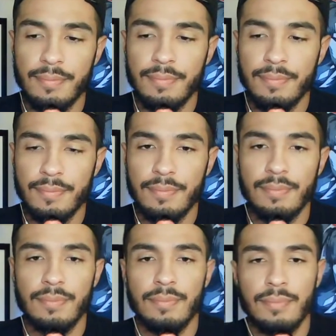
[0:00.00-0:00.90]

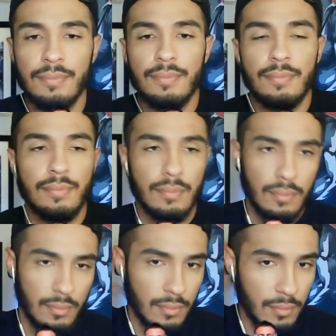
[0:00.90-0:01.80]

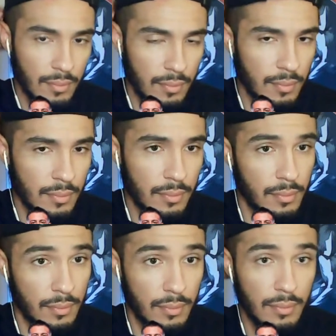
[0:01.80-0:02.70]

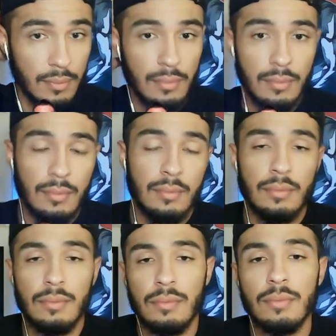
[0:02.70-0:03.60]

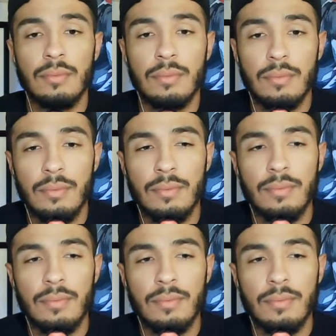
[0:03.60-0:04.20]
The person shown says nothing.